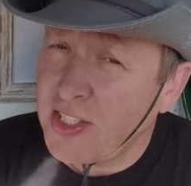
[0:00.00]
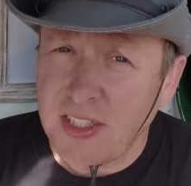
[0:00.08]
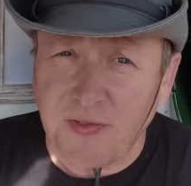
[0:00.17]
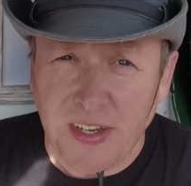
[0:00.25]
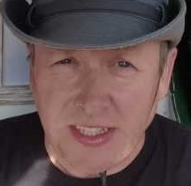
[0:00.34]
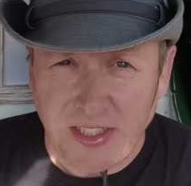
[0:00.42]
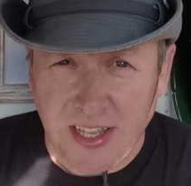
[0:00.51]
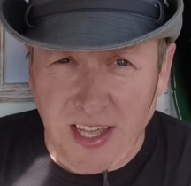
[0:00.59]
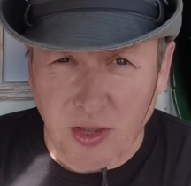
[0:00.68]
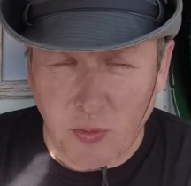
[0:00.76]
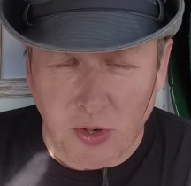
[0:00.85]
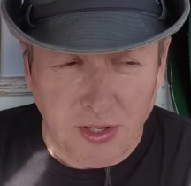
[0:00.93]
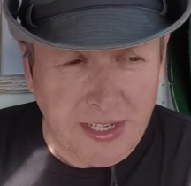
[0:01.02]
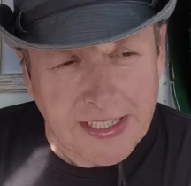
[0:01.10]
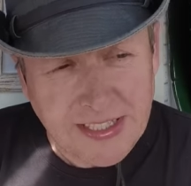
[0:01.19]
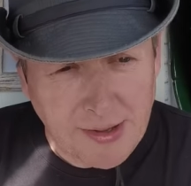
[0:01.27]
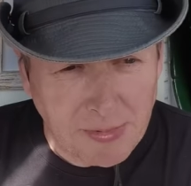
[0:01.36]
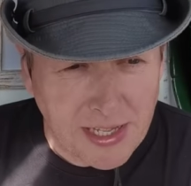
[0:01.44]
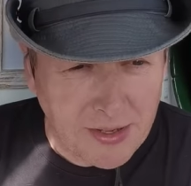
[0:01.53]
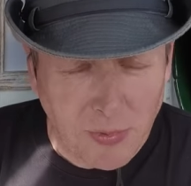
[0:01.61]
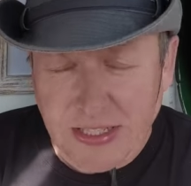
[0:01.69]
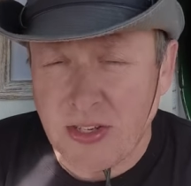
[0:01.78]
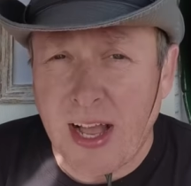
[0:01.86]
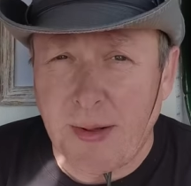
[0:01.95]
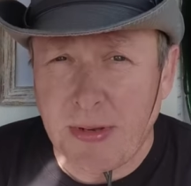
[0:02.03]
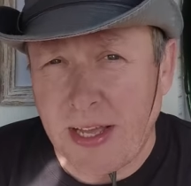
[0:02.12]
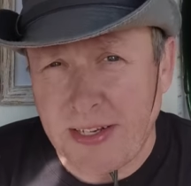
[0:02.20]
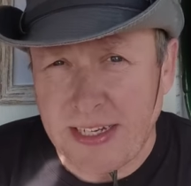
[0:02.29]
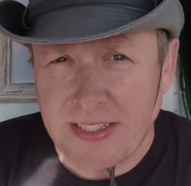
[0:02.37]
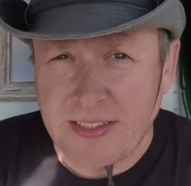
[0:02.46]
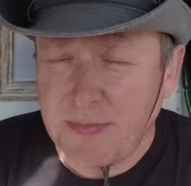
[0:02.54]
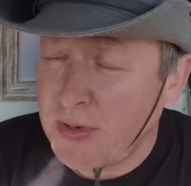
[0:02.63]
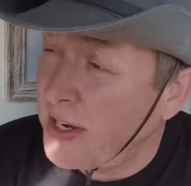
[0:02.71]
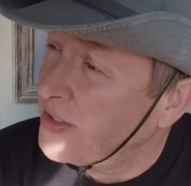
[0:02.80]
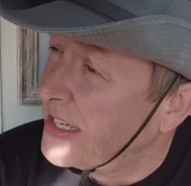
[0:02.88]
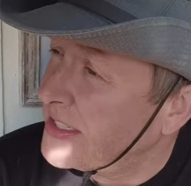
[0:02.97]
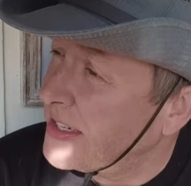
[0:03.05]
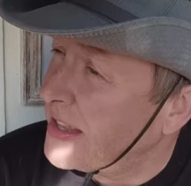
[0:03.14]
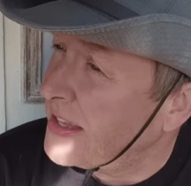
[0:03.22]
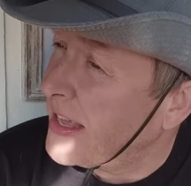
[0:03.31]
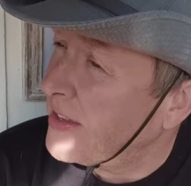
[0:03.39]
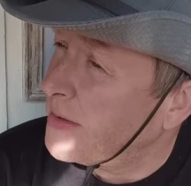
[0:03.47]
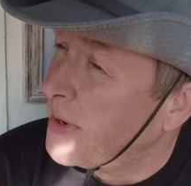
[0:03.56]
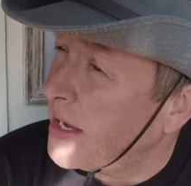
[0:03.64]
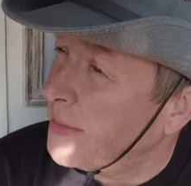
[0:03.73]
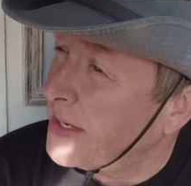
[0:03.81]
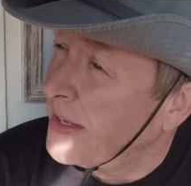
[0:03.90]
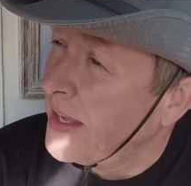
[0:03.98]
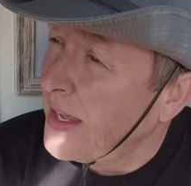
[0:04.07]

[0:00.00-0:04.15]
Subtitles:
only just finished the other one and it's uploading. Well, it's not uploading, it's processing it at the moment.